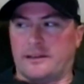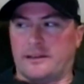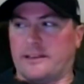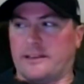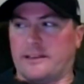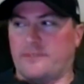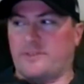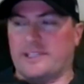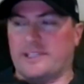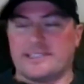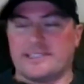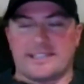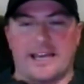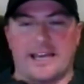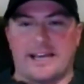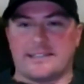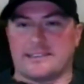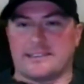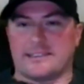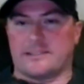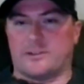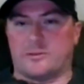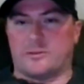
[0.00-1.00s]
If these
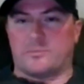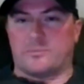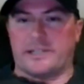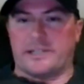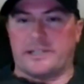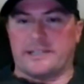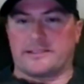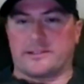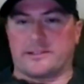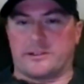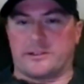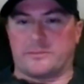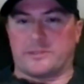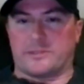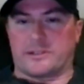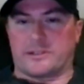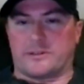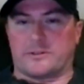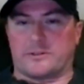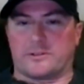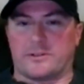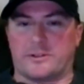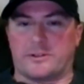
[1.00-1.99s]
guys that don't play tournament
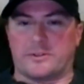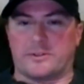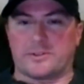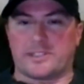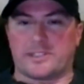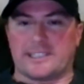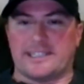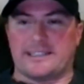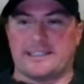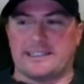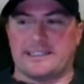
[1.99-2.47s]
cornhole see